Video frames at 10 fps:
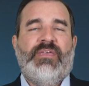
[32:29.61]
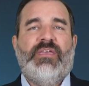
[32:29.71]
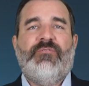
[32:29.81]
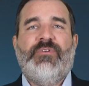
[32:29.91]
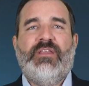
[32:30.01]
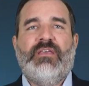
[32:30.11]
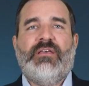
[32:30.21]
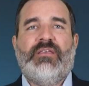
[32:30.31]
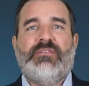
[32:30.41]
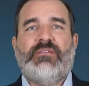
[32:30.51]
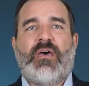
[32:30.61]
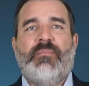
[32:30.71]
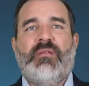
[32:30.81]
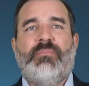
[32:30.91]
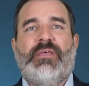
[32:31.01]
NVIDIA is the
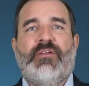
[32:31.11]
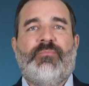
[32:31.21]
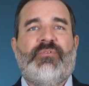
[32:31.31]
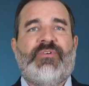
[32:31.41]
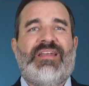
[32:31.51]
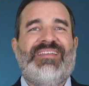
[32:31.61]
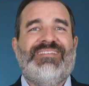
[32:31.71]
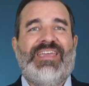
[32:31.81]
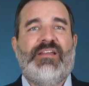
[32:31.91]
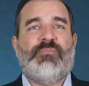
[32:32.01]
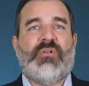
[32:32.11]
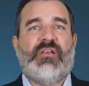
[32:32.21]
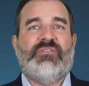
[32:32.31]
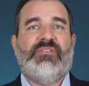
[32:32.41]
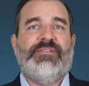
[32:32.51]
dominant player providing data
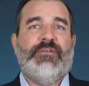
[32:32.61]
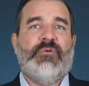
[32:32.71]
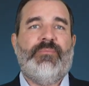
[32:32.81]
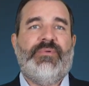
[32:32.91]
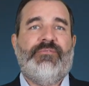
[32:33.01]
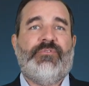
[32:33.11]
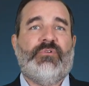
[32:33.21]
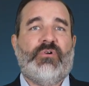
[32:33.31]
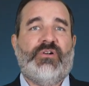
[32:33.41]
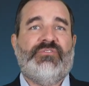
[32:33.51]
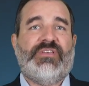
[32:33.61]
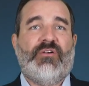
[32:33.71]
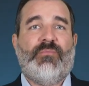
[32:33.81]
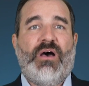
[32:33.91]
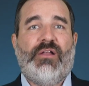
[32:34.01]
processing equipment for
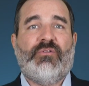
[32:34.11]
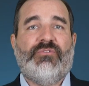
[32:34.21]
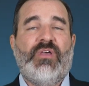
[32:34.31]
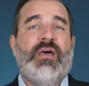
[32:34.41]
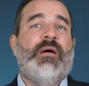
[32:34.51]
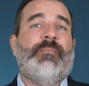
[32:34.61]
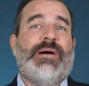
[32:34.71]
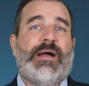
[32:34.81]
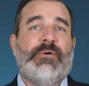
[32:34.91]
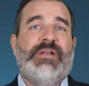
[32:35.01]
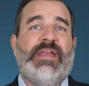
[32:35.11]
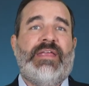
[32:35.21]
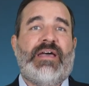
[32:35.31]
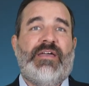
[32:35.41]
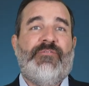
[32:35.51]
large-scale models, powering
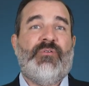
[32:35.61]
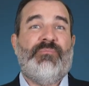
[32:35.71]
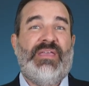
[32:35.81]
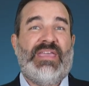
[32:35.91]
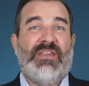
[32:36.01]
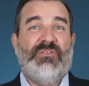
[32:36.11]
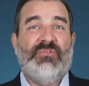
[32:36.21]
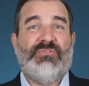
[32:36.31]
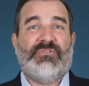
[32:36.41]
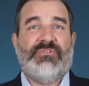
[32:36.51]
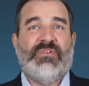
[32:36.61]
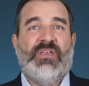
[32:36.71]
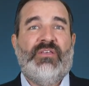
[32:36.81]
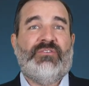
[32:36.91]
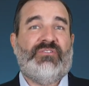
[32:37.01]
AI for big end users,
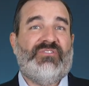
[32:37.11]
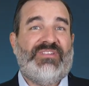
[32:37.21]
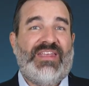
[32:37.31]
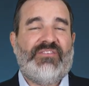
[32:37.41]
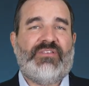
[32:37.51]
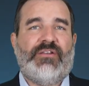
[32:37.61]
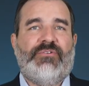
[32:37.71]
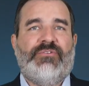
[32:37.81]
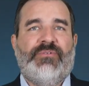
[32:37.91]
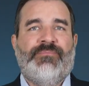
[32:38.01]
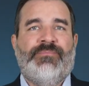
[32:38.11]
such as data centers.